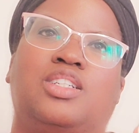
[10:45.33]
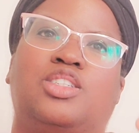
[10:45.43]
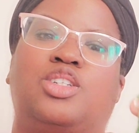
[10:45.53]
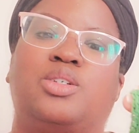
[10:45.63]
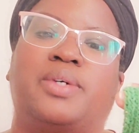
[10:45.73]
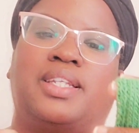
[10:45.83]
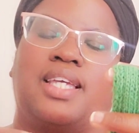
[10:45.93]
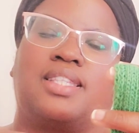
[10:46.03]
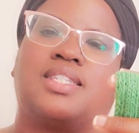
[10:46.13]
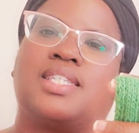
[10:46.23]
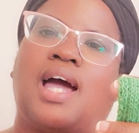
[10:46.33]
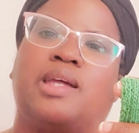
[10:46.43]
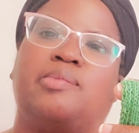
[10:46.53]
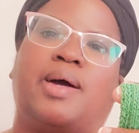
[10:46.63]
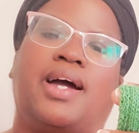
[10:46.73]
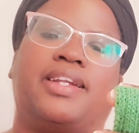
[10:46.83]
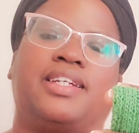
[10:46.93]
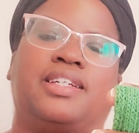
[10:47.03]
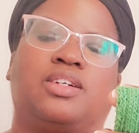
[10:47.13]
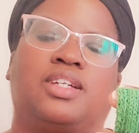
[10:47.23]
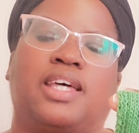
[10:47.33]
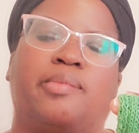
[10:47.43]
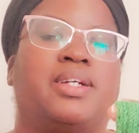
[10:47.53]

doing like the side body and all that,